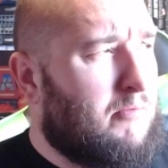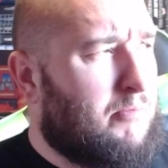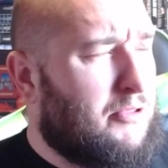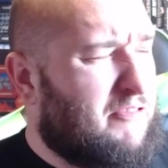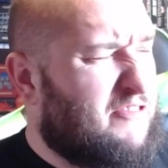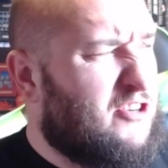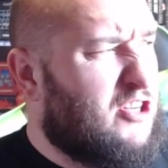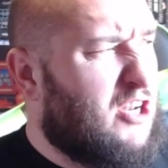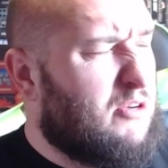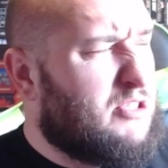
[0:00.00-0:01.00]
but the
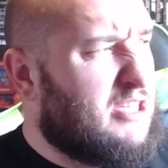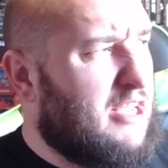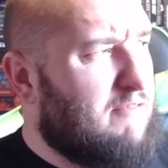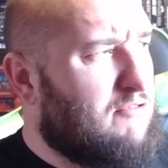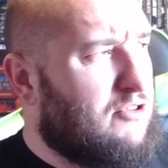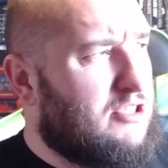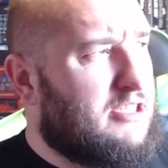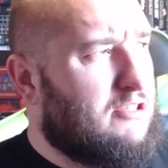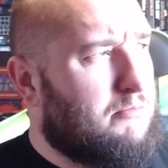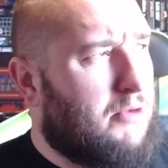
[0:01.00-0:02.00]
furlough scheme runs
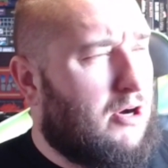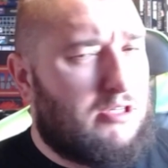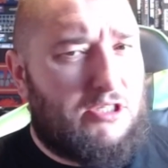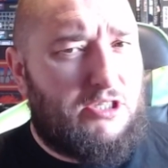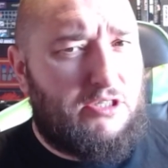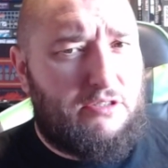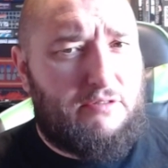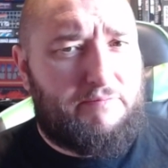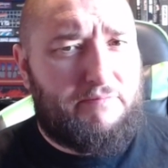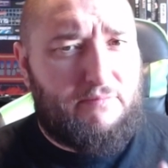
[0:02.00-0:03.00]
till March.
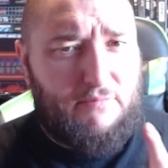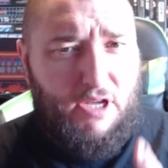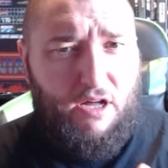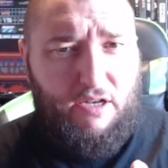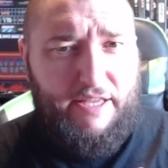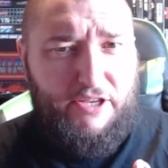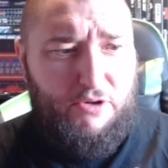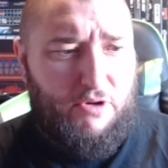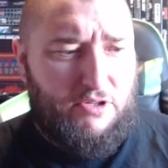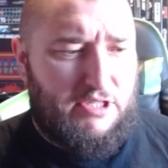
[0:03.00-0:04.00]
I'll let
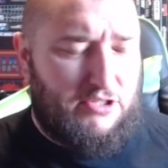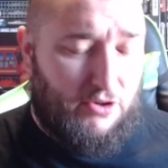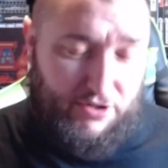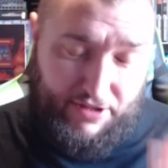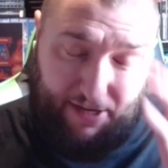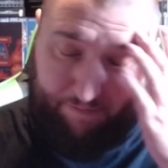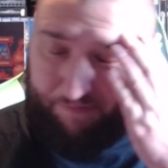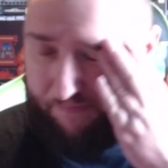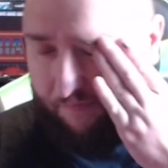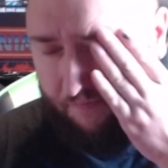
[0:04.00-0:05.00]
you lot decide on that.
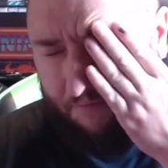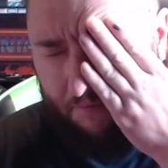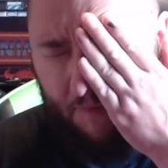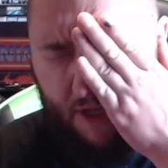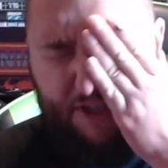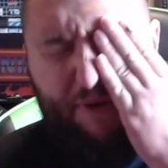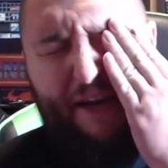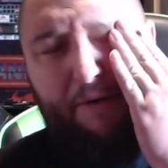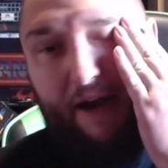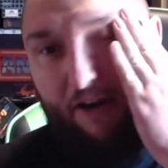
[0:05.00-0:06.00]
So
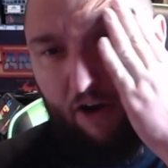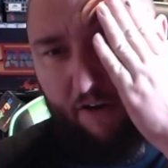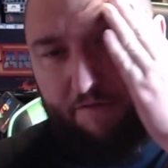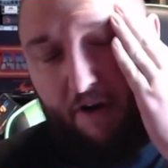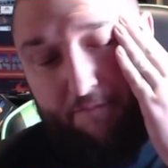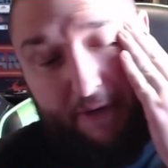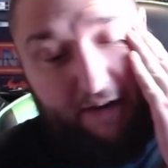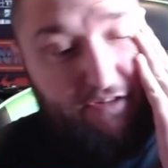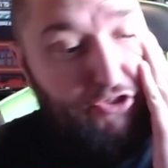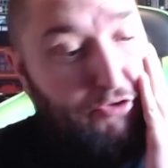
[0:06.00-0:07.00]
anyway, I've, I've been
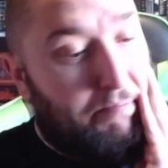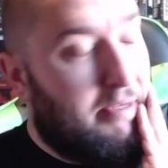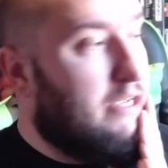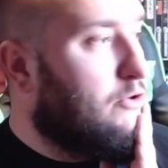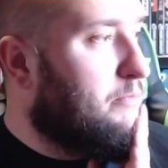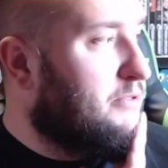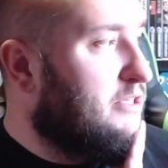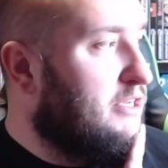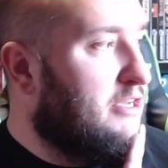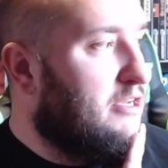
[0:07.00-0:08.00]
having some pickups.
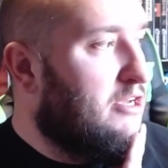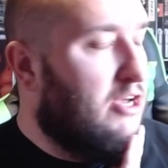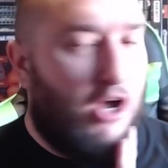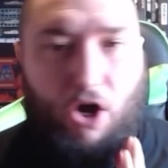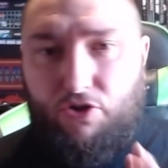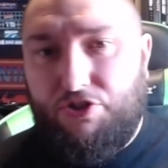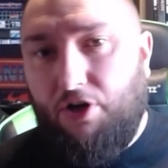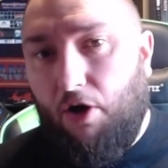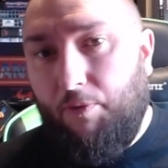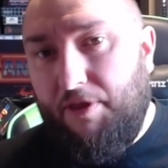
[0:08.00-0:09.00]
I'll
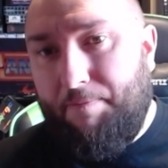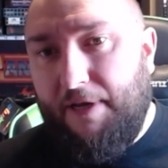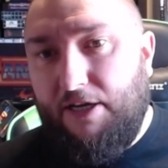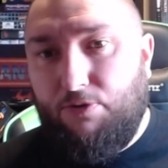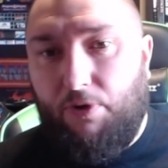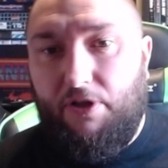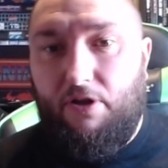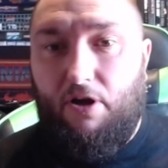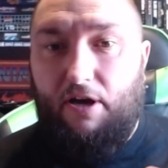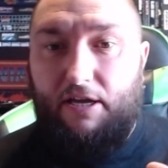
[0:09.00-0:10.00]
start with the biggest one of
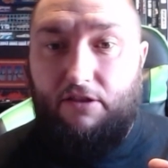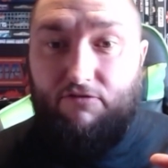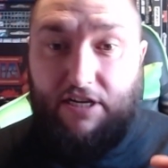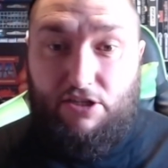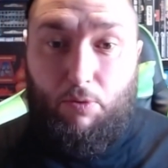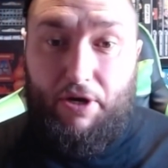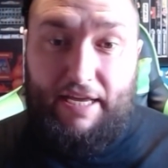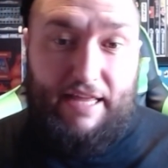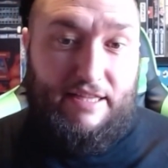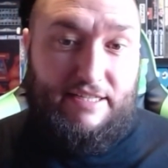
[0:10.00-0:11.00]
the lot, and the reason I want to
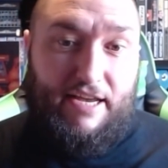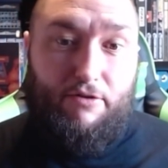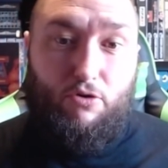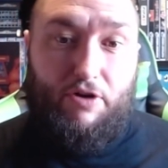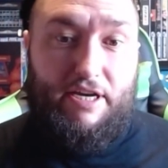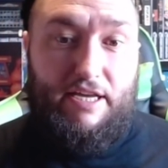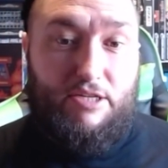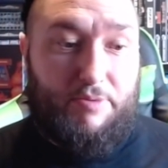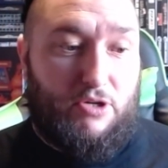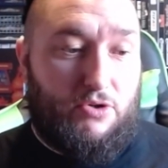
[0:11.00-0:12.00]
get this out already
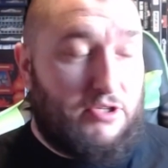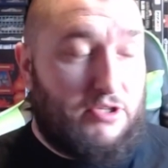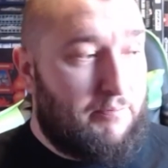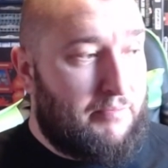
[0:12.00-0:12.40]
is because